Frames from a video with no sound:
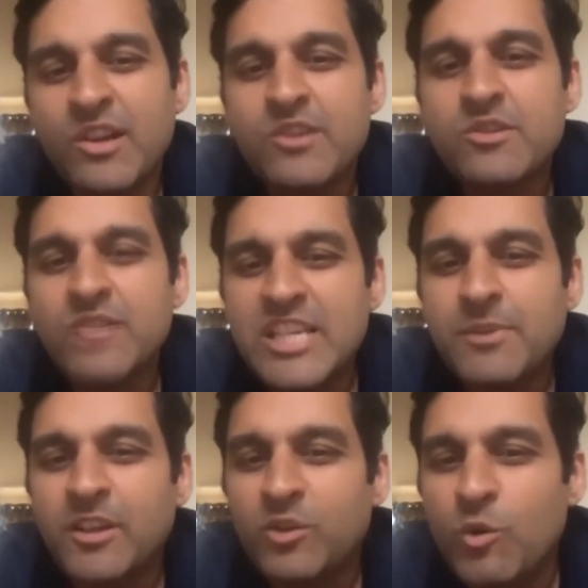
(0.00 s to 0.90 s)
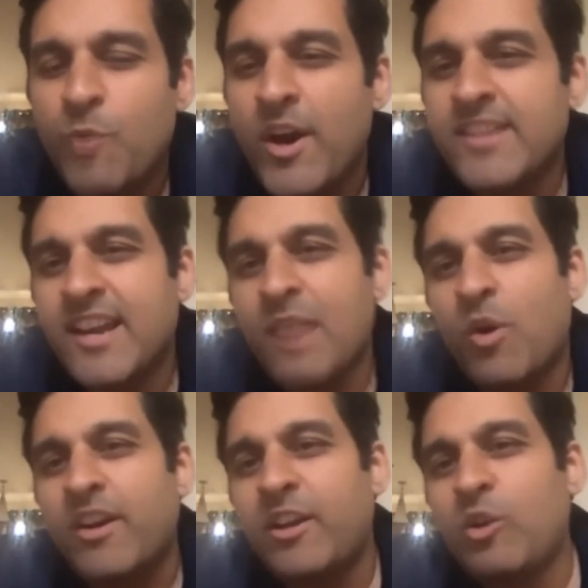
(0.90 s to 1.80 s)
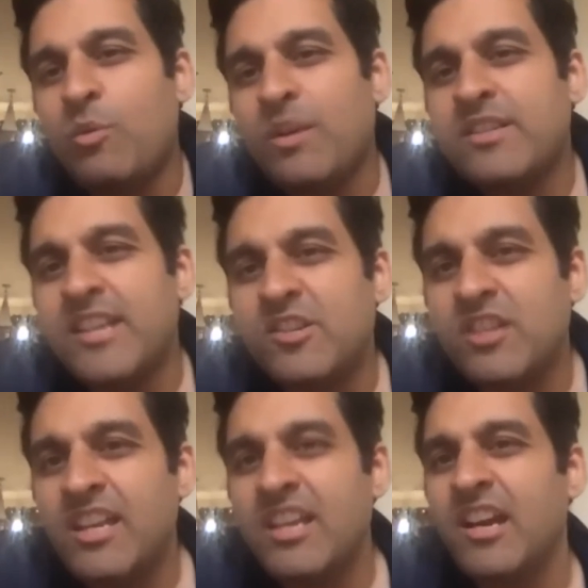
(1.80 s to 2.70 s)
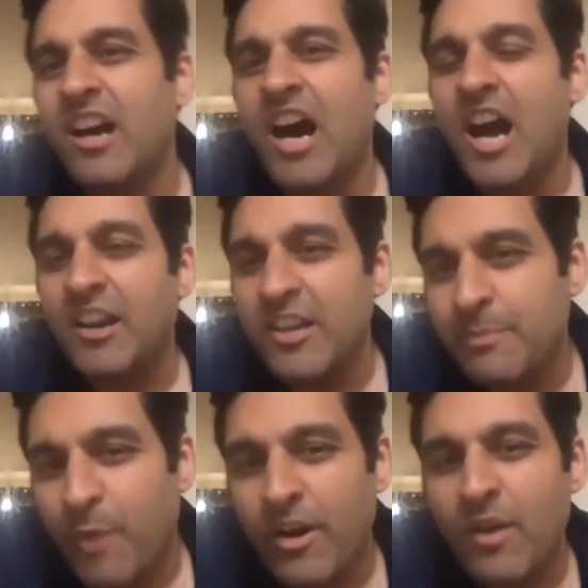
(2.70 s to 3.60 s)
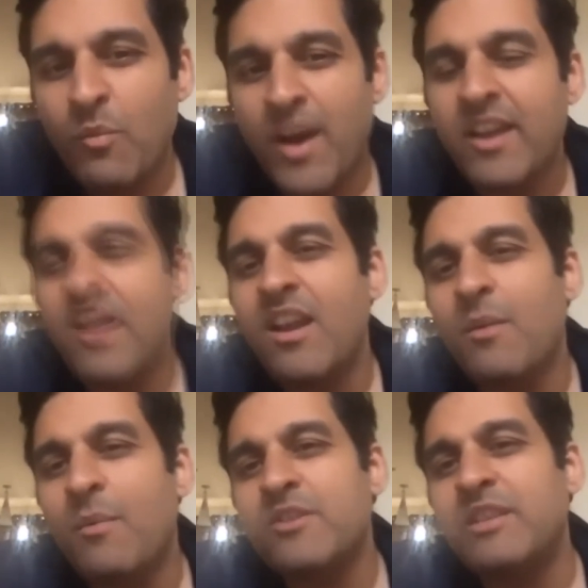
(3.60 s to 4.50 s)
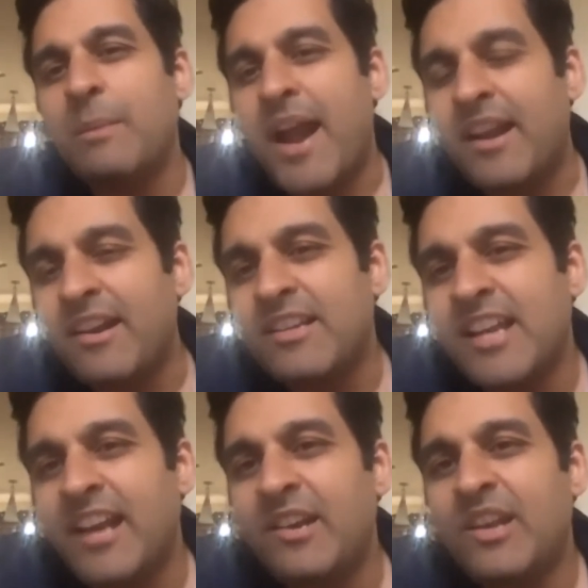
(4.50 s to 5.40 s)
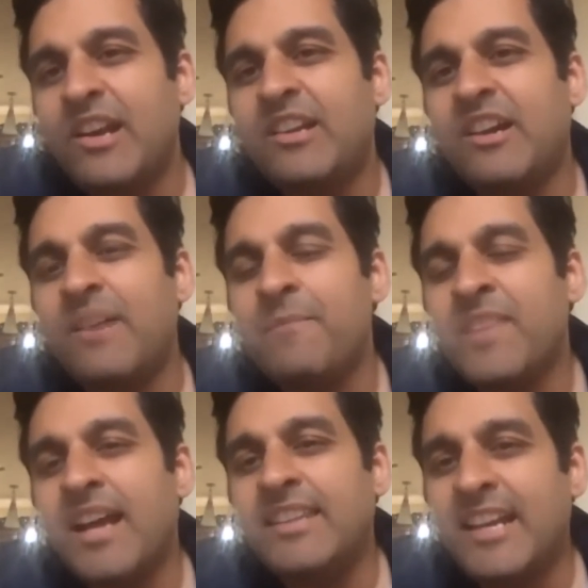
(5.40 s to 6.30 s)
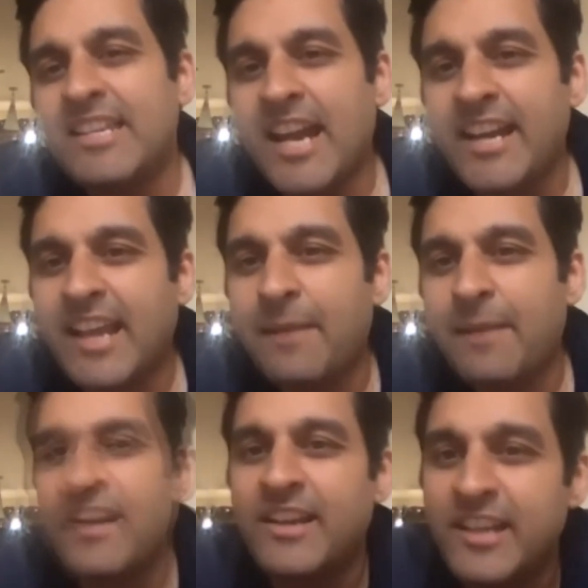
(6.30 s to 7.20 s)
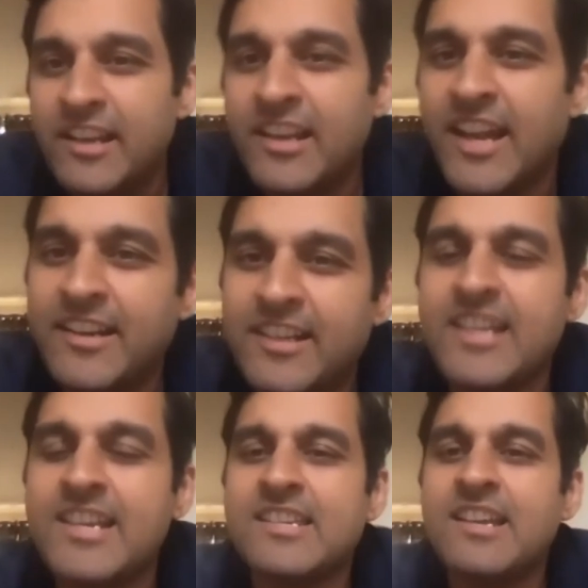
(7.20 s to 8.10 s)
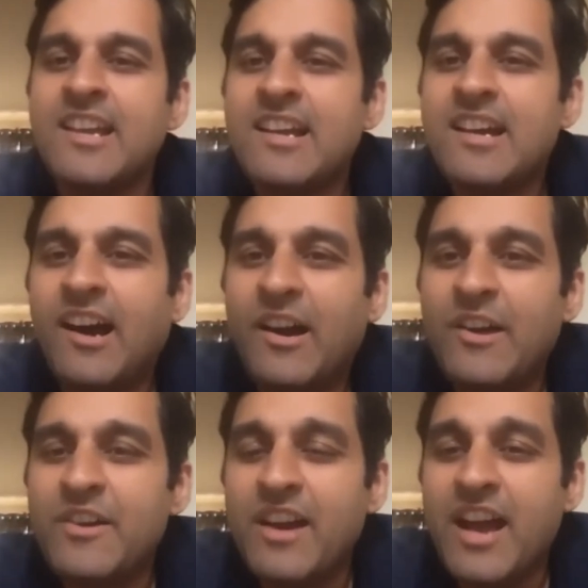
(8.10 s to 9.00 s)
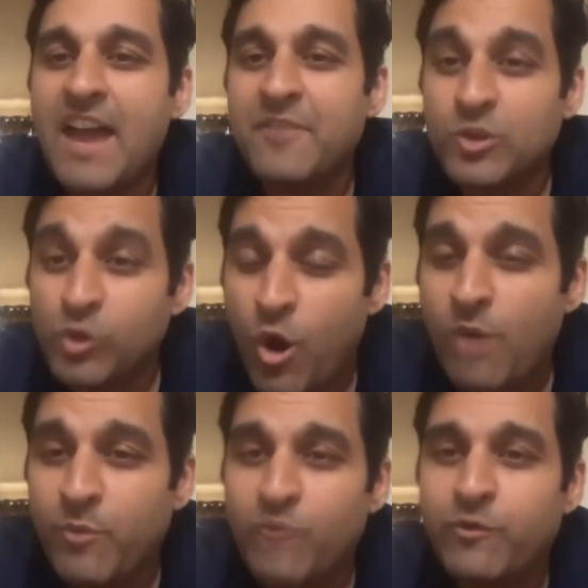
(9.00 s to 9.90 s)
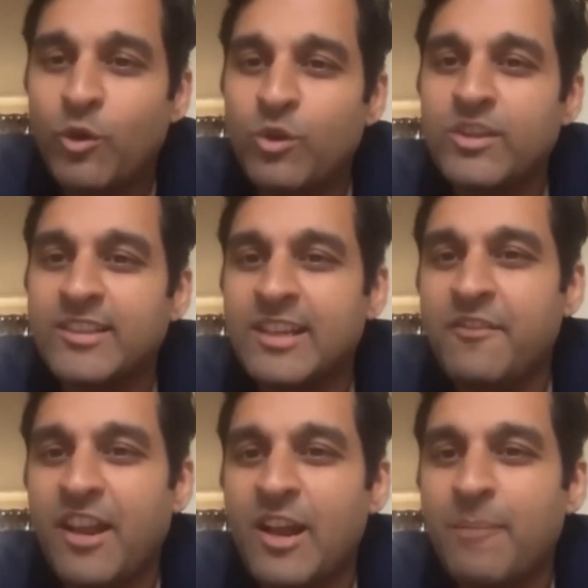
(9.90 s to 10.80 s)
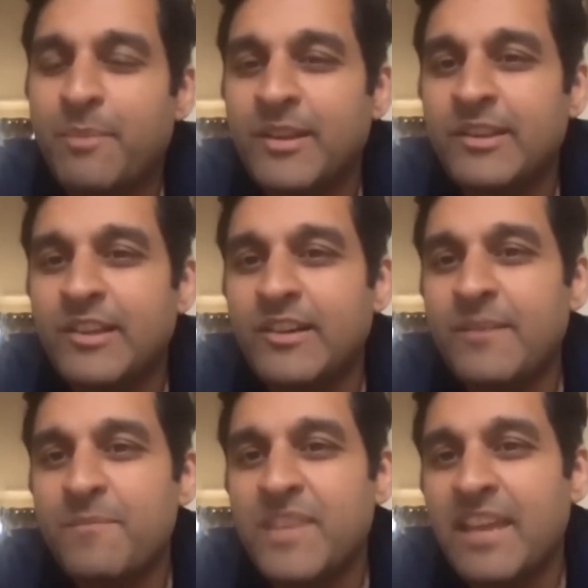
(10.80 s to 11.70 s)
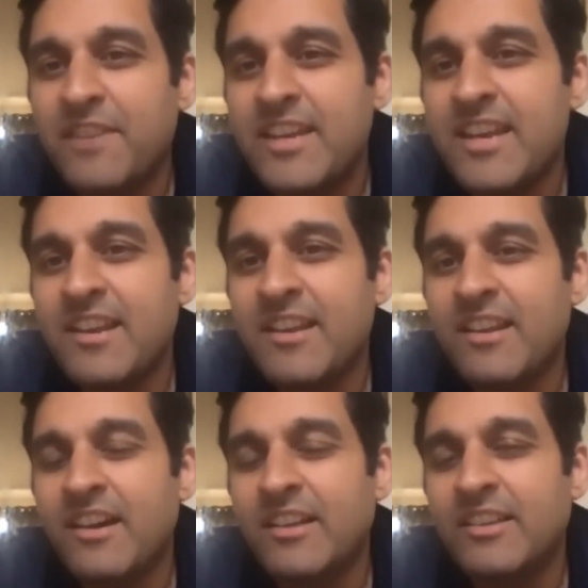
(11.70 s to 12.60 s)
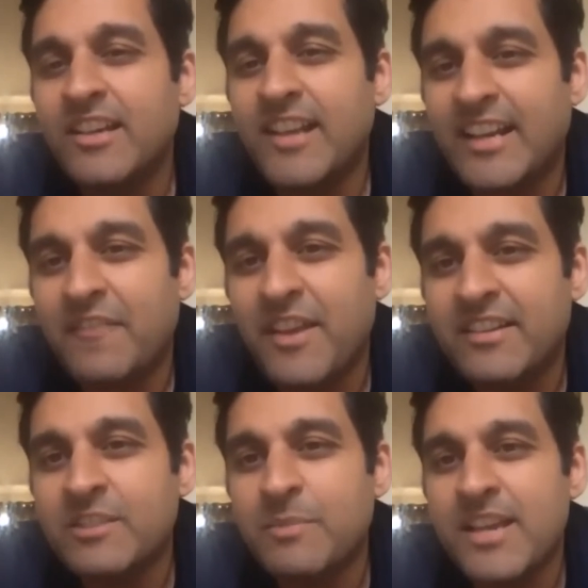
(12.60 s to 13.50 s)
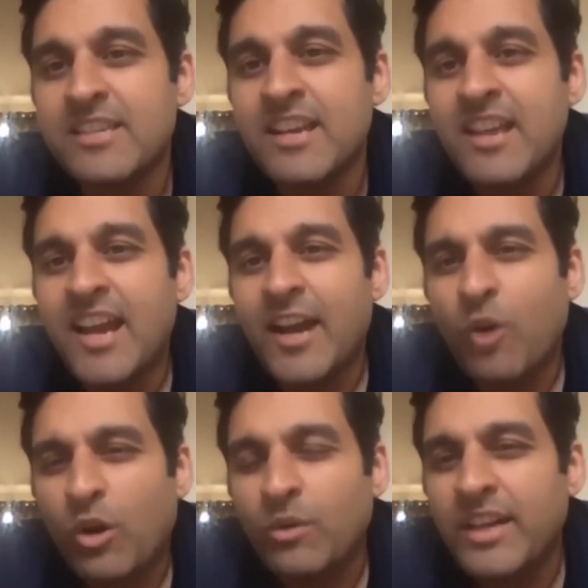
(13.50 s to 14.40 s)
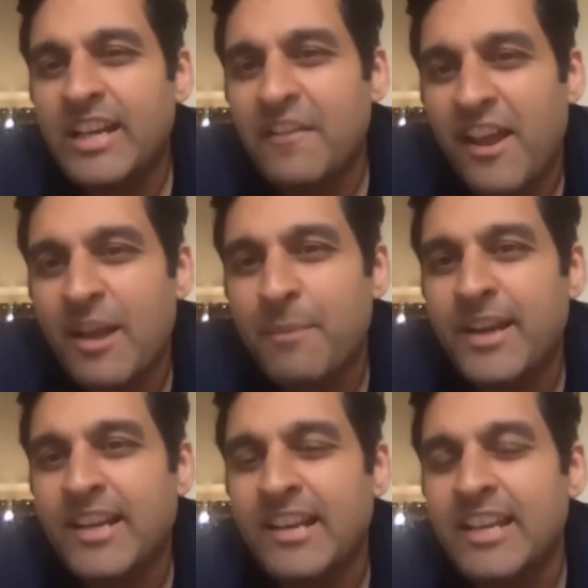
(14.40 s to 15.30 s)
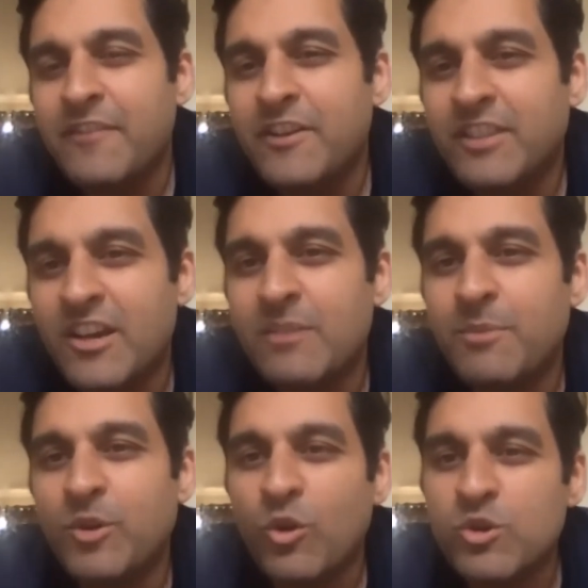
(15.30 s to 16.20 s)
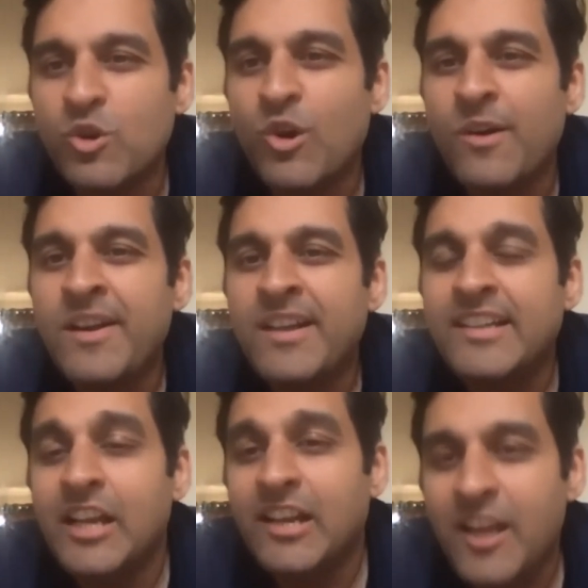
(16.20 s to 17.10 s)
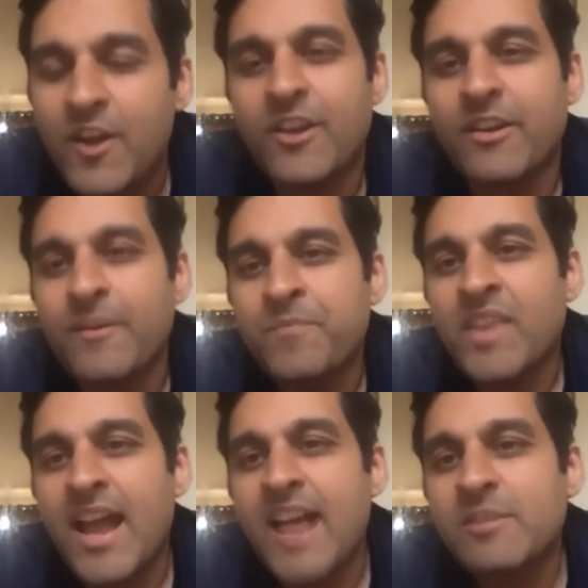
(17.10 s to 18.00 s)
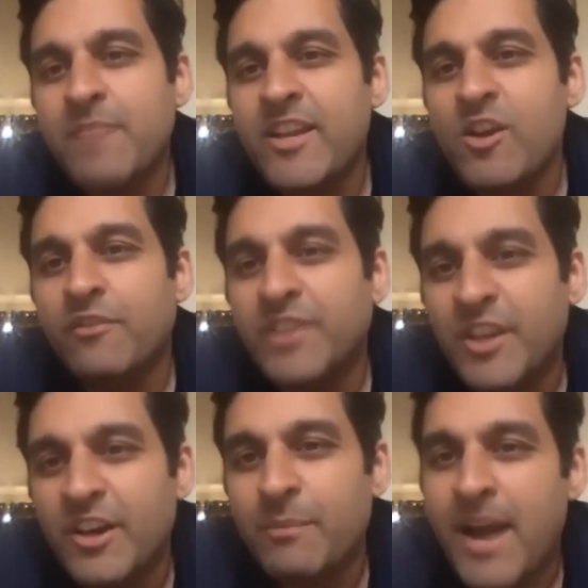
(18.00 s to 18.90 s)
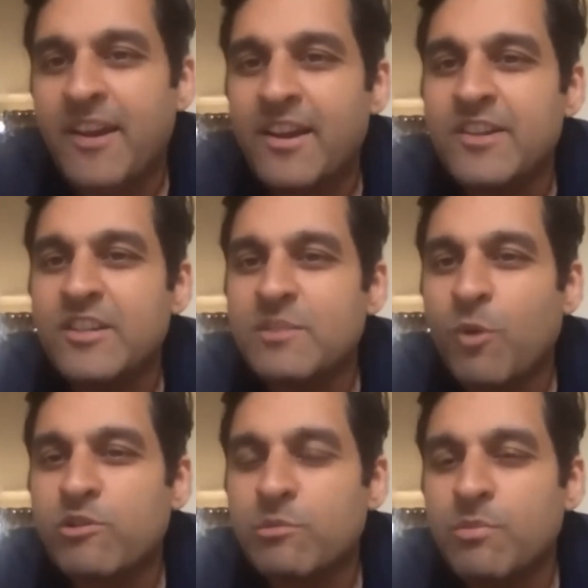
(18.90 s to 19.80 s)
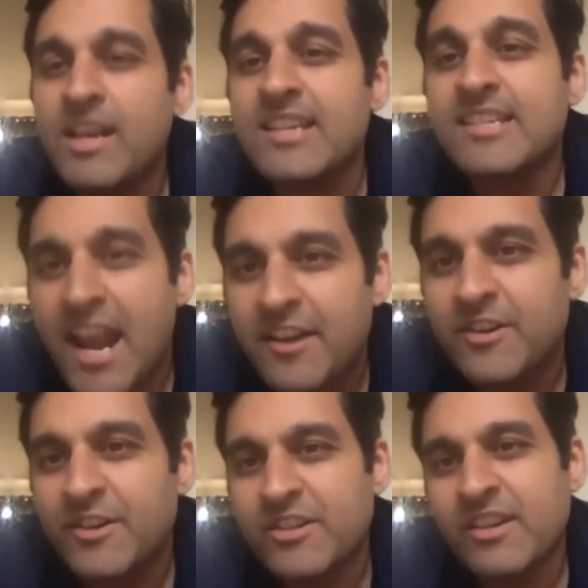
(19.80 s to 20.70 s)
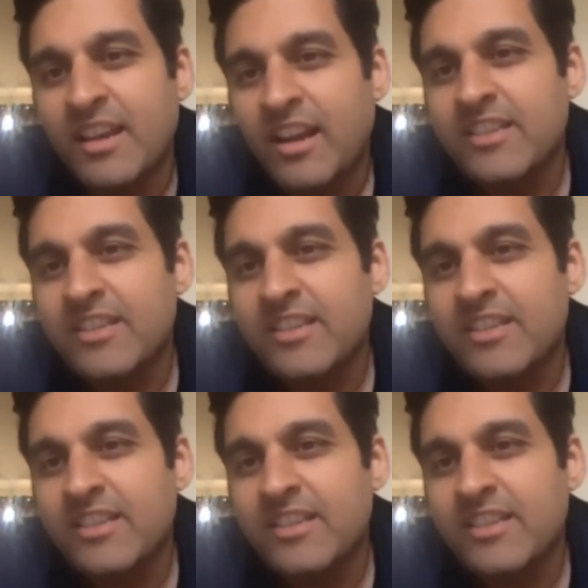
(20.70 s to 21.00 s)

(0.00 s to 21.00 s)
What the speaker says: So these were the 2 points that I wanted to essentially harness upon. One was on the patent side, that I think it's high time that Indian entities have a strong portfolio that they develop in the AV in the connected vehicle space, and not only develop it and leave it there, but also declare as many of their patents as possible as standards.